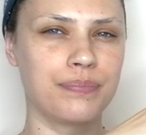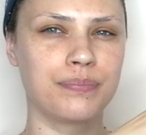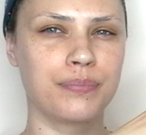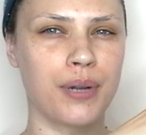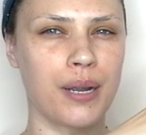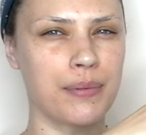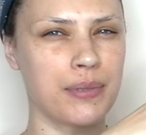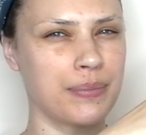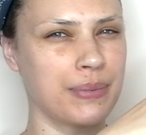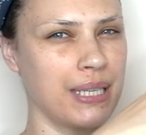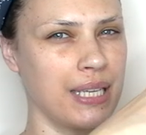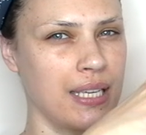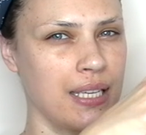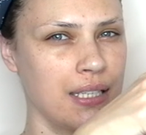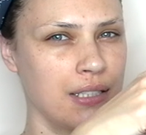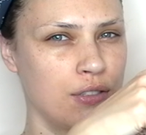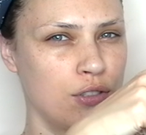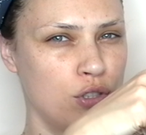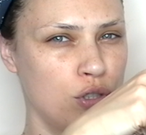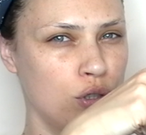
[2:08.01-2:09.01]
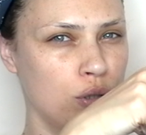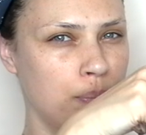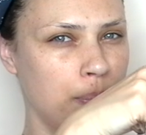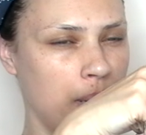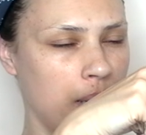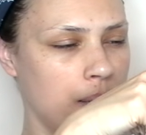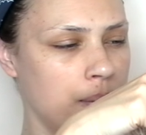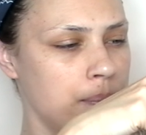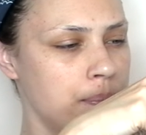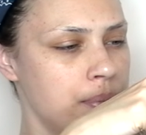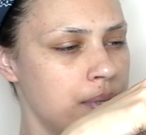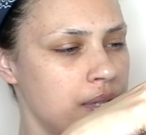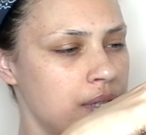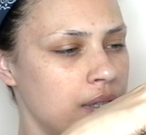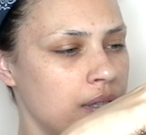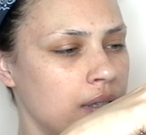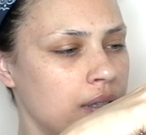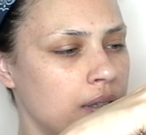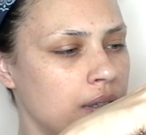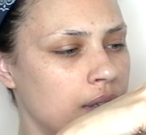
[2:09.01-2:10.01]
probably two
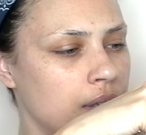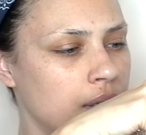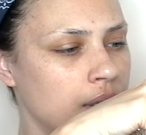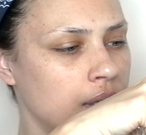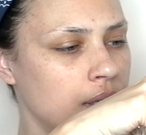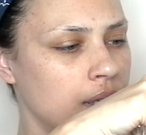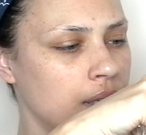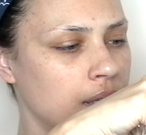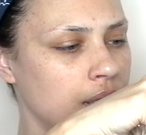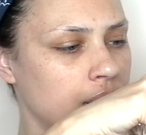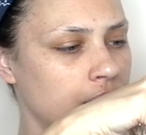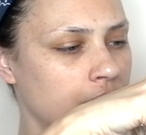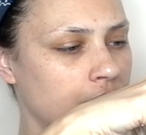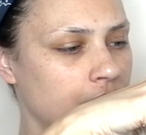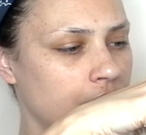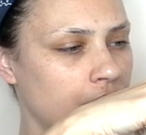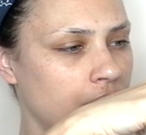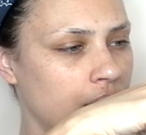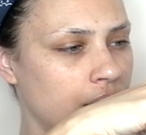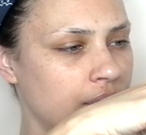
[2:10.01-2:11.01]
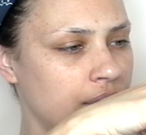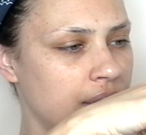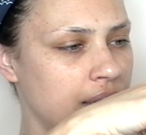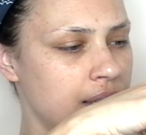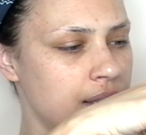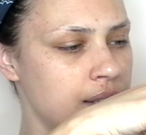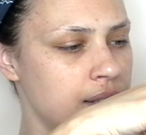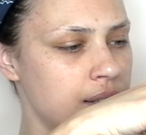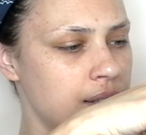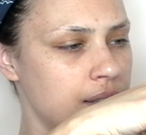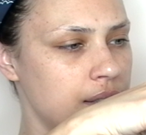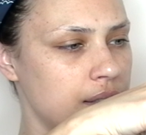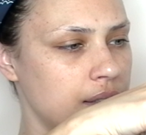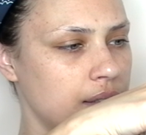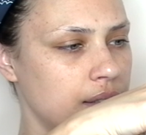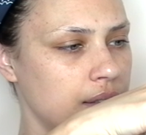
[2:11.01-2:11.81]
pumps of this